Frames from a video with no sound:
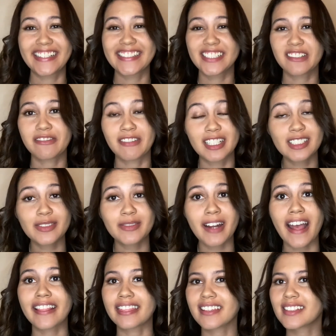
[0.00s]
so once we're
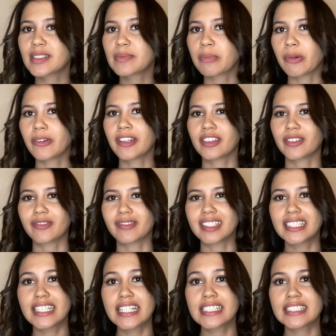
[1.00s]
at this point, there
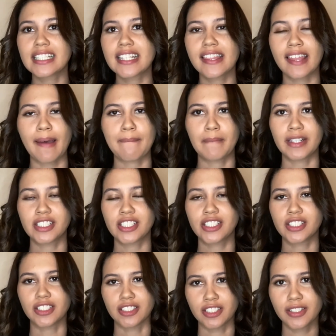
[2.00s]
really isn't that much
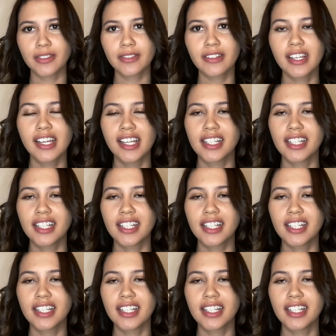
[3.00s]
to do.